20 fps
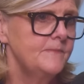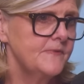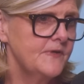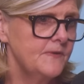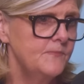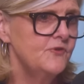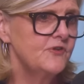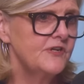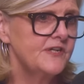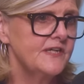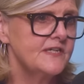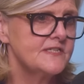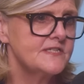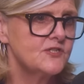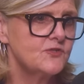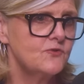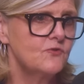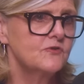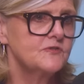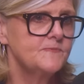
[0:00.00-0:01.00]
communities
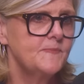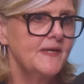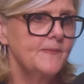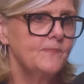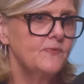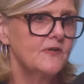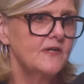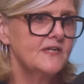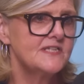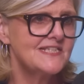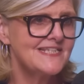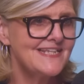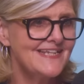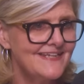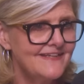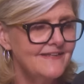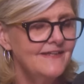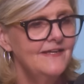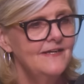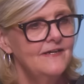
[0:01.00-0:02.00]
and talk to people and I
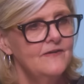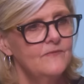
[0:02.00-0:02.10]
see